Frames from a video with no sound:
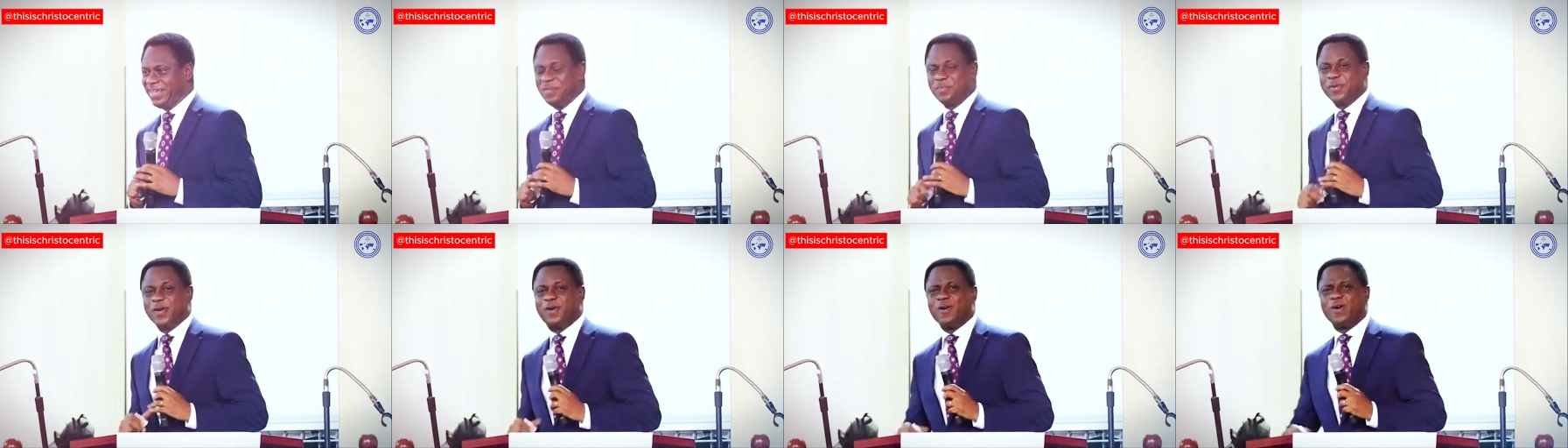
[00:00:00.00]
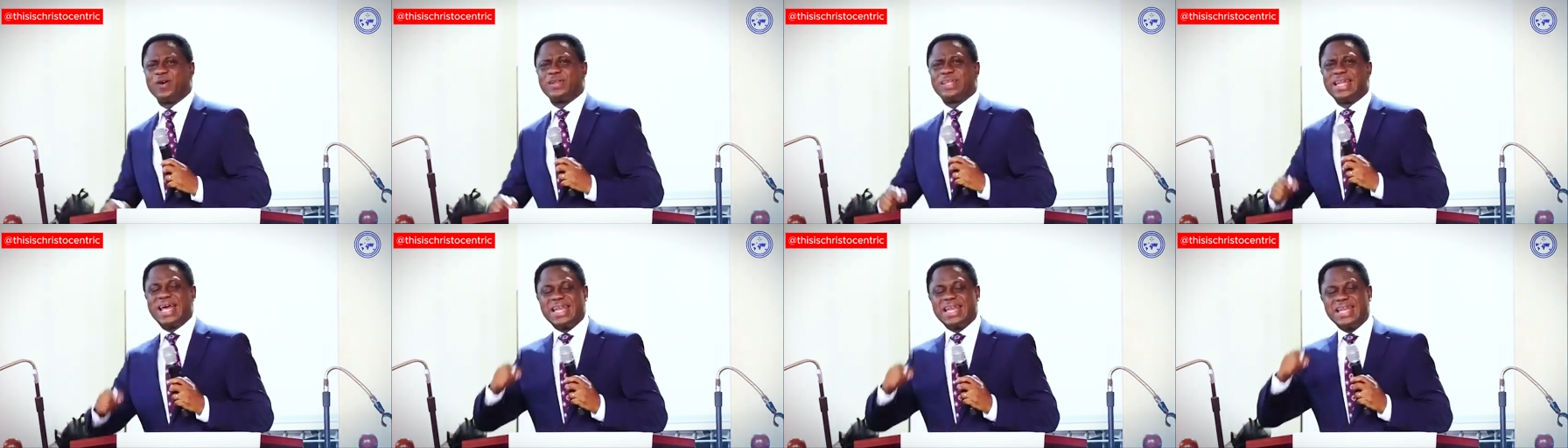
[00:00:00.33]

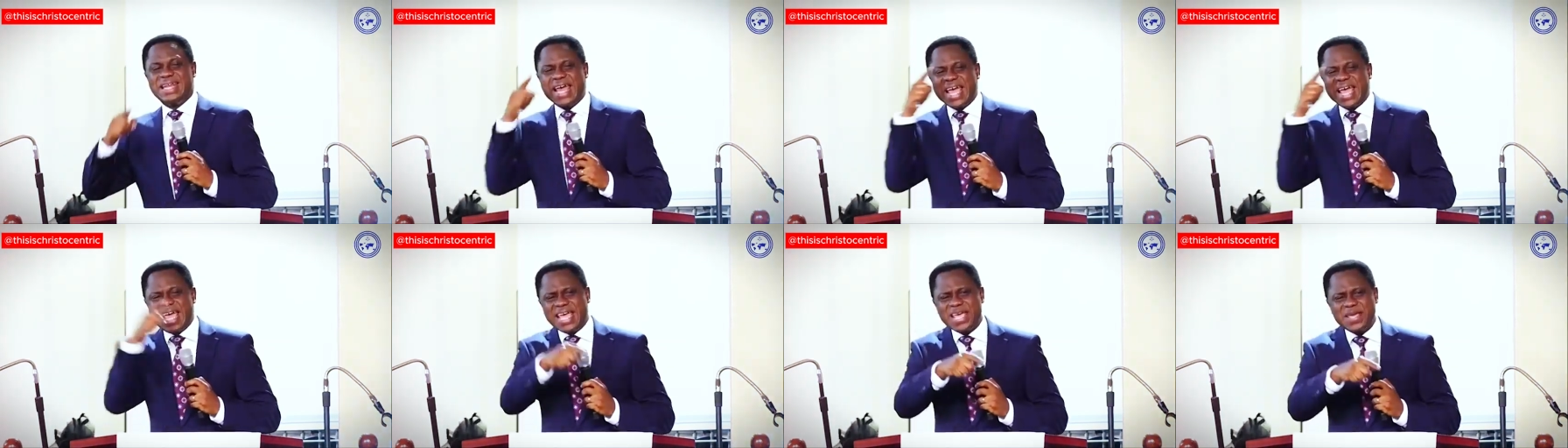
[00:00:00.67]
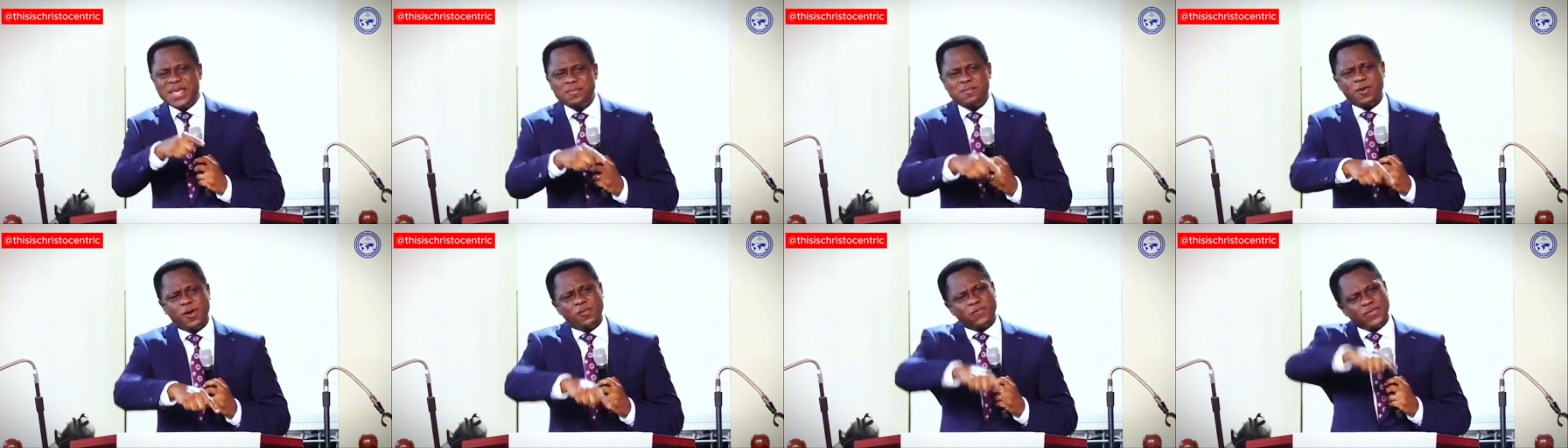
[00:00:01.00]
Because the
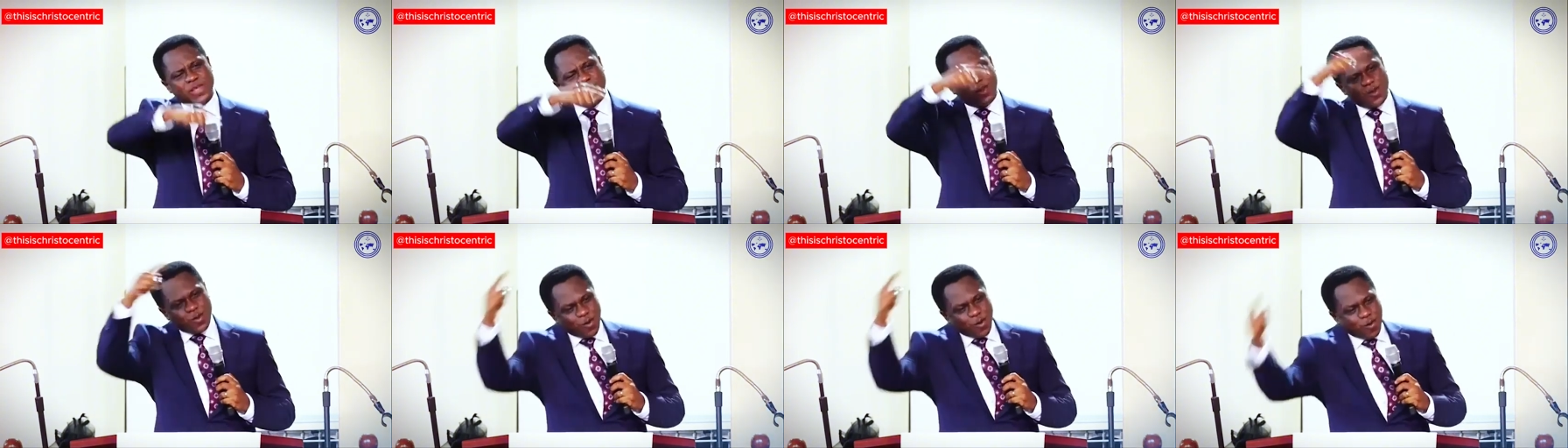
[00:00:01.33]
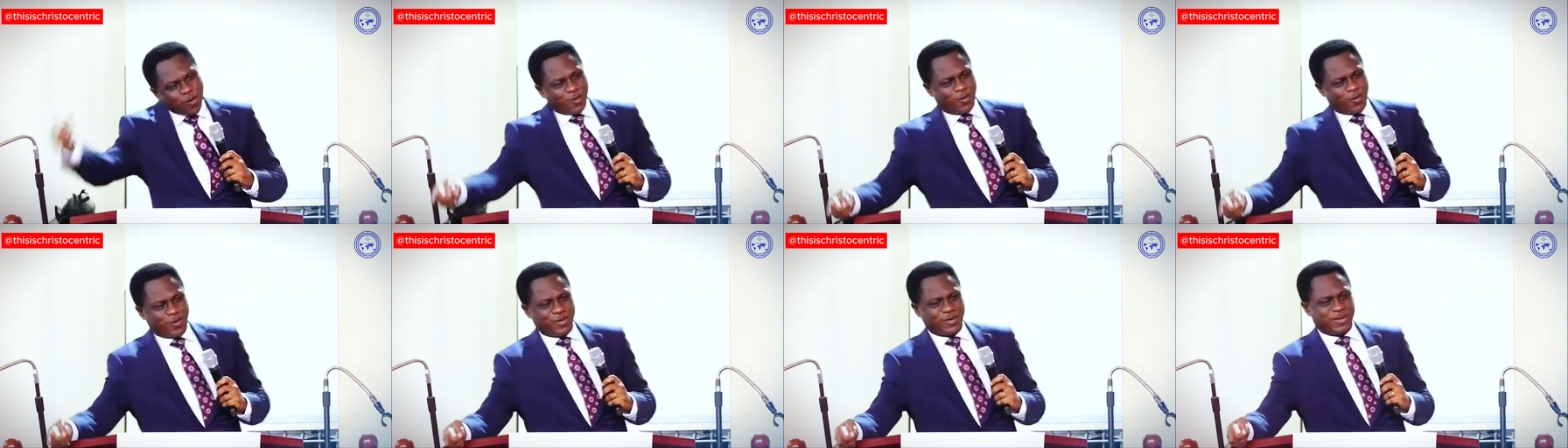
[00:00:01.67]
name of the
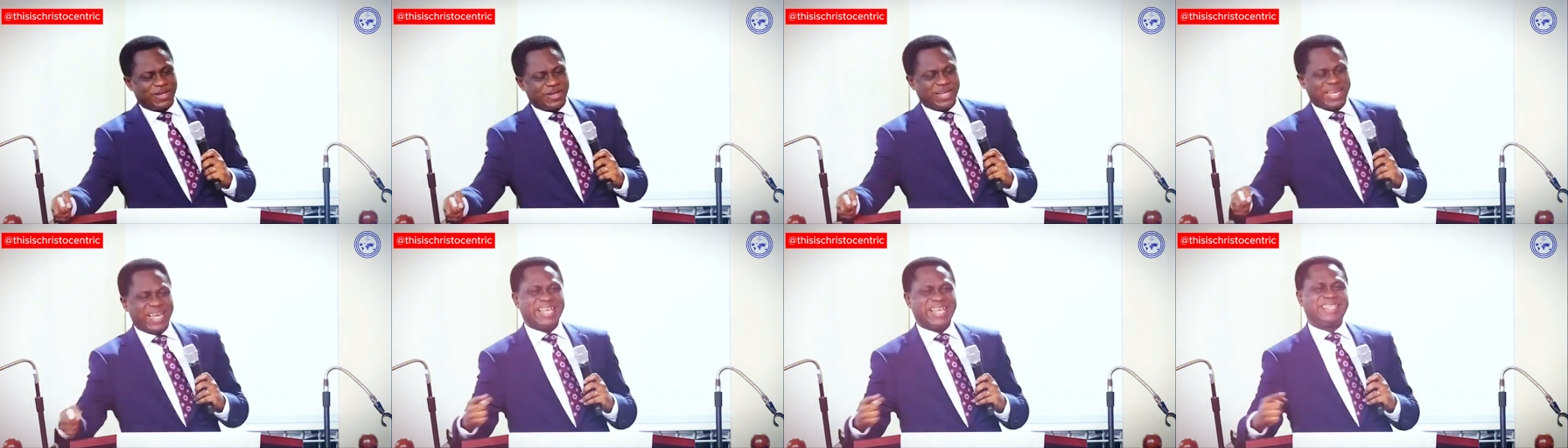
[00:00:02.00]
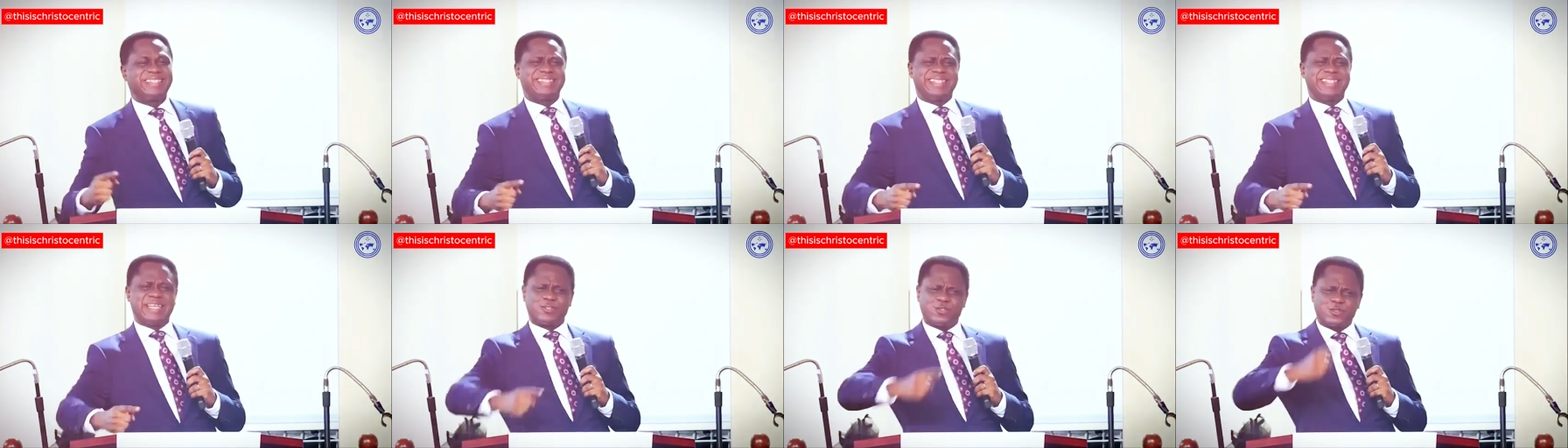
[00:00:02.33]
Lord
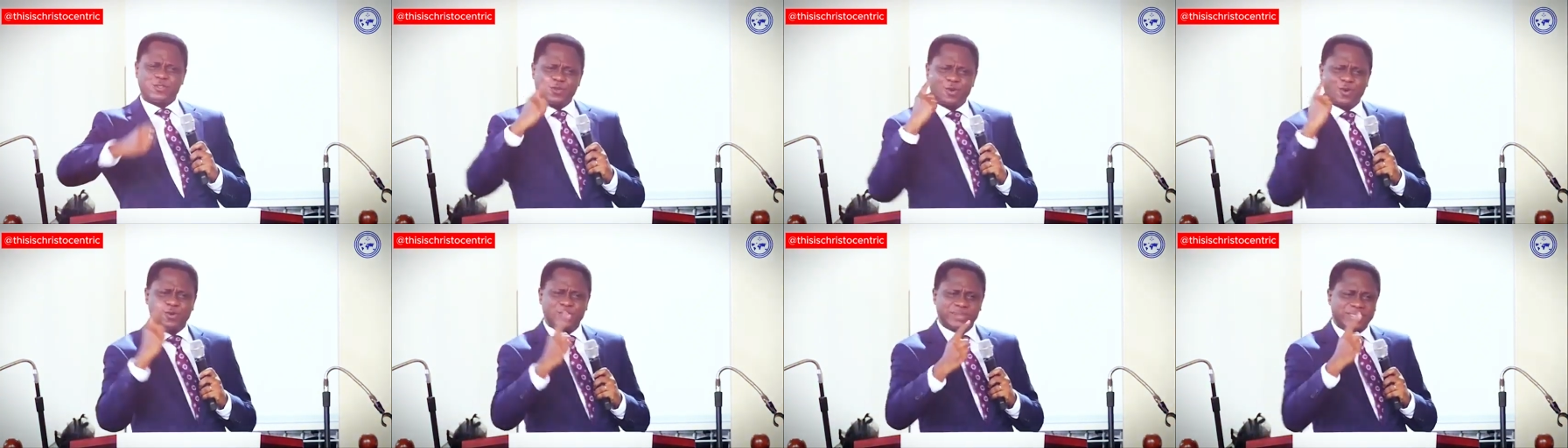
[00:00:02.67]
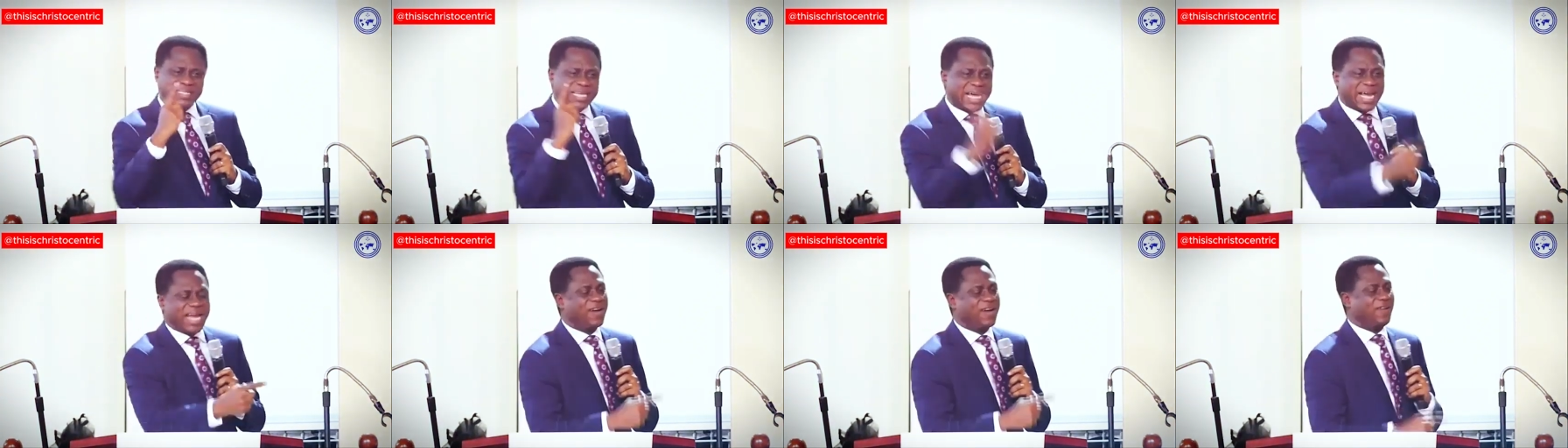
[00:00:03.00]
is the strong
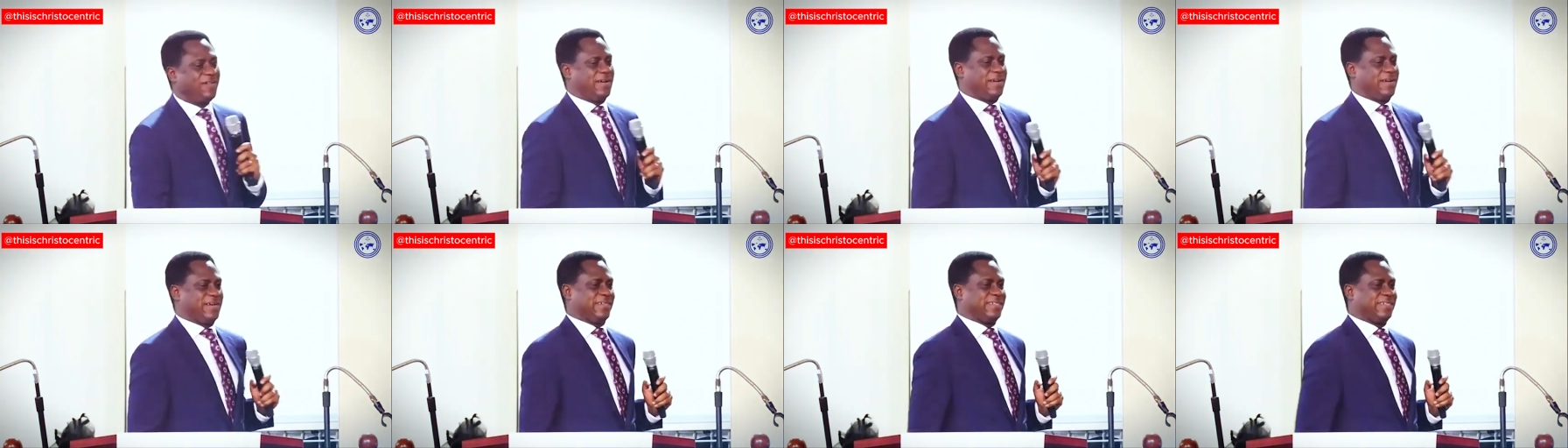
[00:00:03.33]
tower.